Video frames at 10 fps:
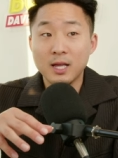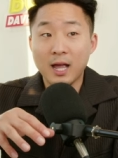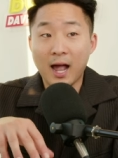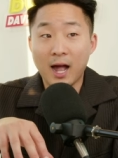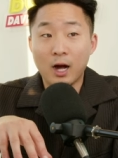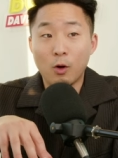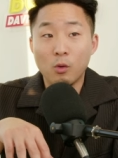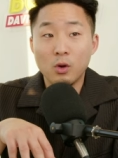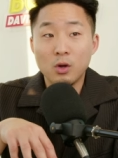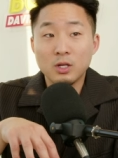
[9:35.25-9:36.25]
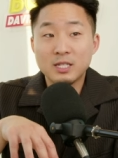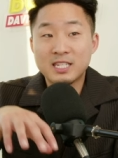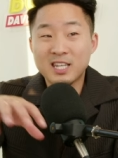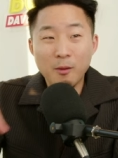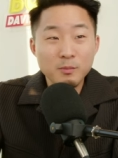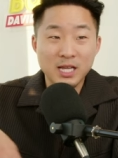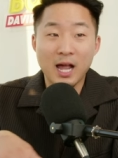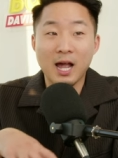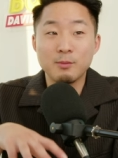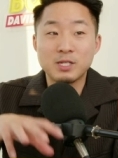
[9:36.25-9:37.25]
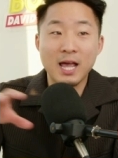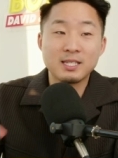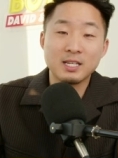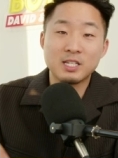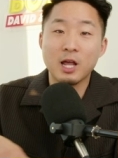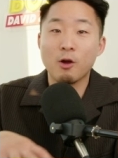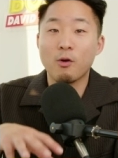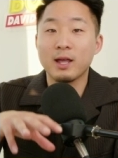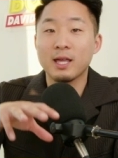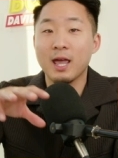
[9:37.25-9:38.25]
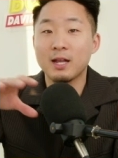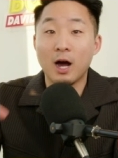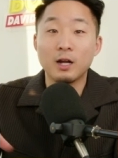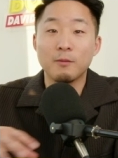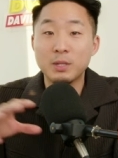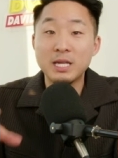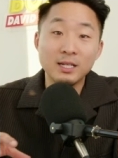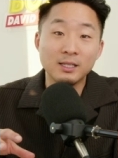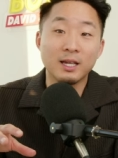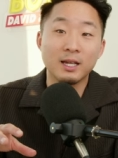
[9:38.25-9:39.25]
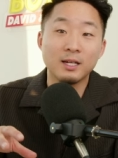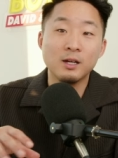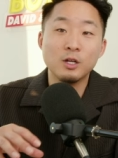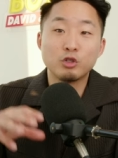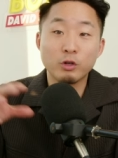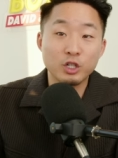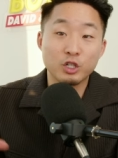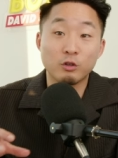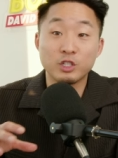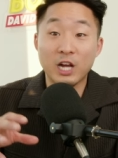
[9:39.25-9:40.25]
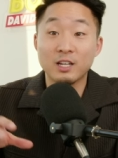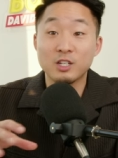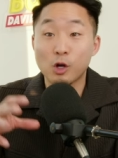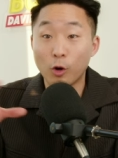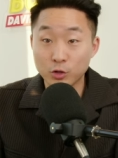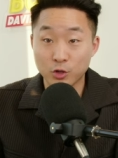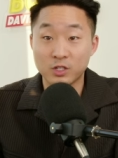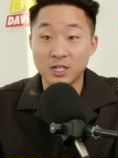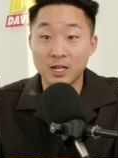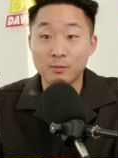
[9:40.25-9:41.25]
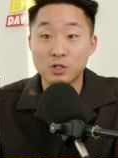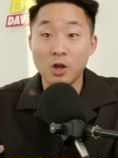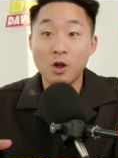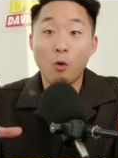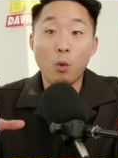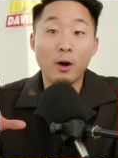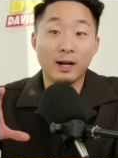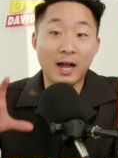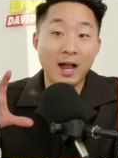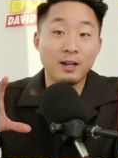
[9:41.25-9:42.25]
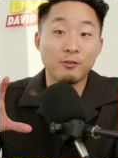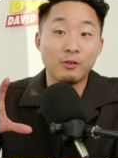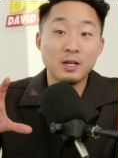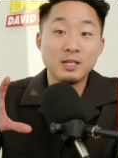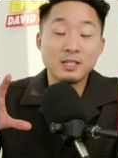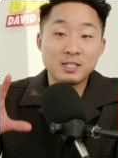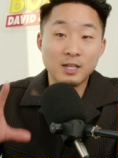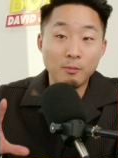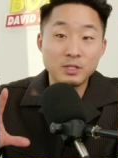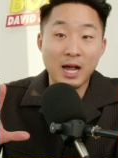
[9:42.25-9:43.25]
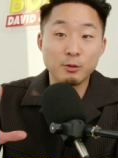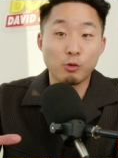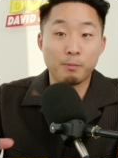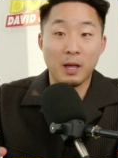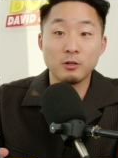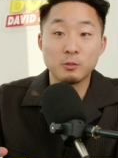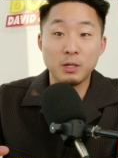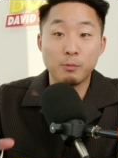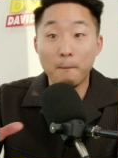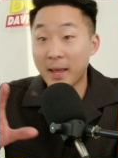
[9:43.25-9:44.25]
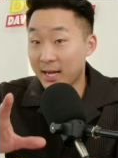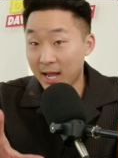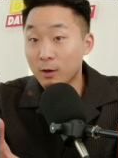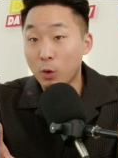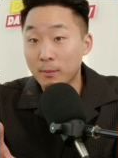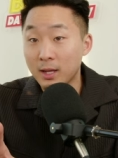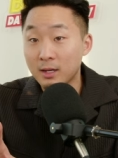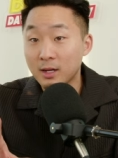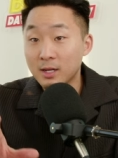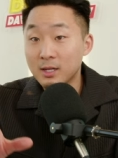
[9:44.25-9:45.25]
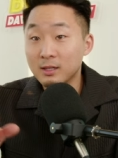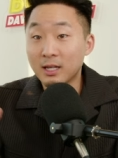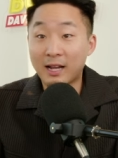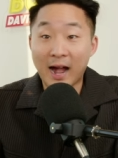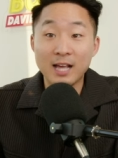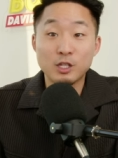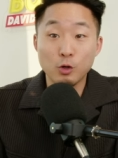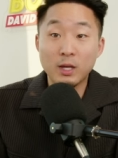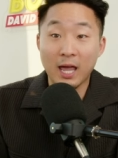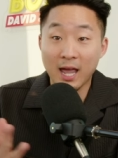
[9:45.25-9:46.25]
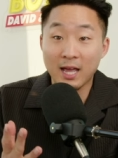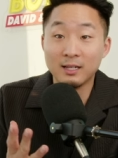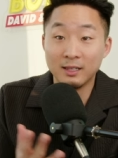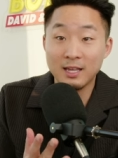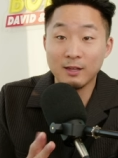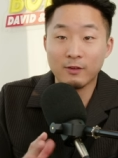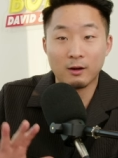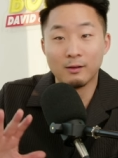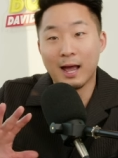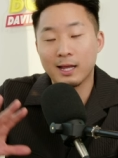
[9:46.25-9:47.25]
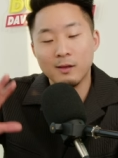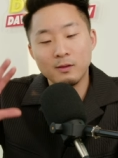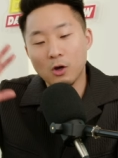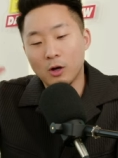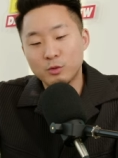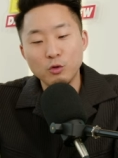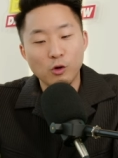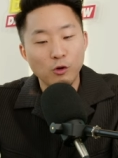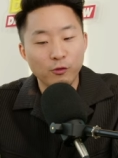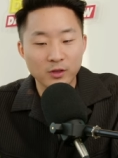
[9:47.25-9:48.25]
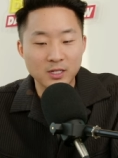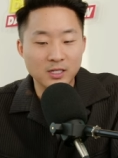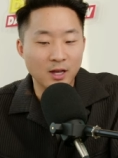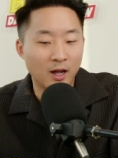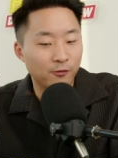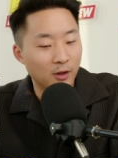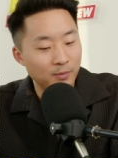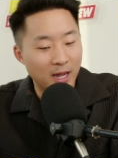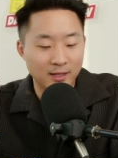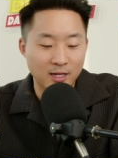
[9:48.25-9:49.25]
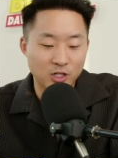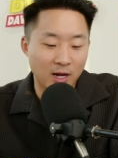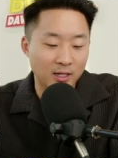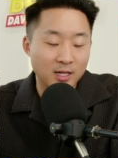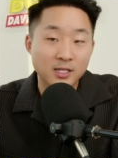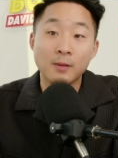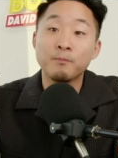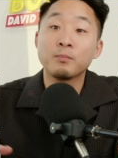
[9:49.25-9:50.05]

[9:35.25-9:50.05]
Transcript: how sometimes esoteric and unappealing traditional Chinese culture seems, where it kind of sometimes repels people, men and women. The guys who can leave and are like, yo, I'm too cool for this stuff, I'm not that Chinese.